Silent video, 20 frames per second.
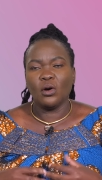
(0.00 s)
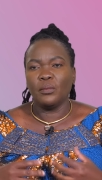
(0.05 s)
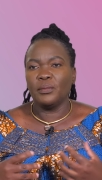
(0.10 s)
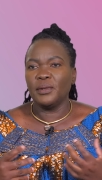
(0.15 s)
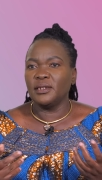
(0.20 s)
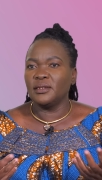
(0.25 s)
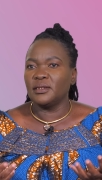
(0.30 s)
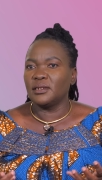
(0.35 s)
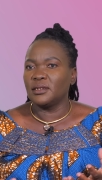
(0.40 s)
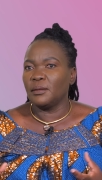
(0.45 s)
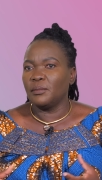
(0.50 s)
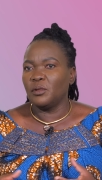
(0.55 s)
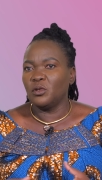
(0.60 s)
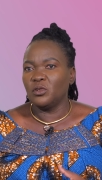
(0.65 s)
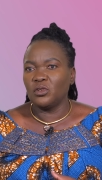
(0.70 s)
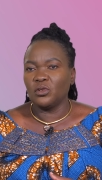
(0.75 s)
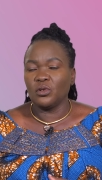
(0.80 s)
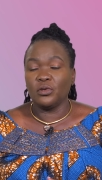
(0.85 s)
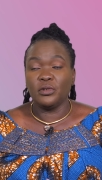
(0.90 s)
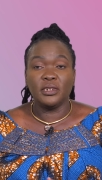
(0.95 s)
comments about
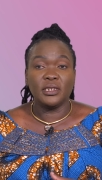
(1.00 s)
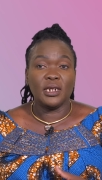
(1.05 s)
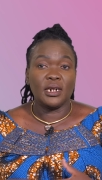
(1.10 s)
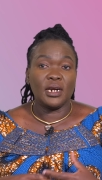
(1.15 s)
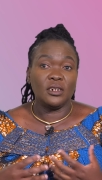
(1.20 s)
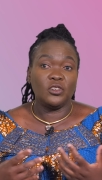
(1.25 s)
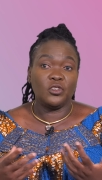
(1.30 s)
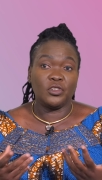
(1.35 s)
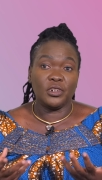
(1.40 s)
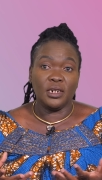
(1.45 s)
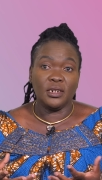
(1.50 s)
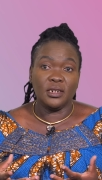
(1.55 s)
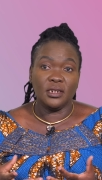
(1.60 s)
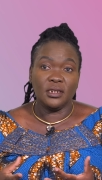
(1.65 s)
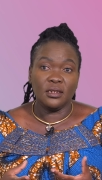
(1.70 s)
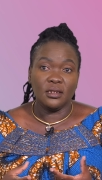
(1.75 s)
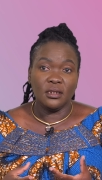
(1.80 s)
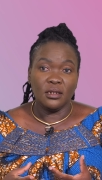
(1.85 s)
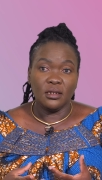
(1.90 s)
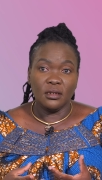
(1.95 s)
stories that are
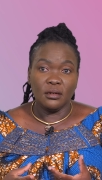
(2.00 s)
trending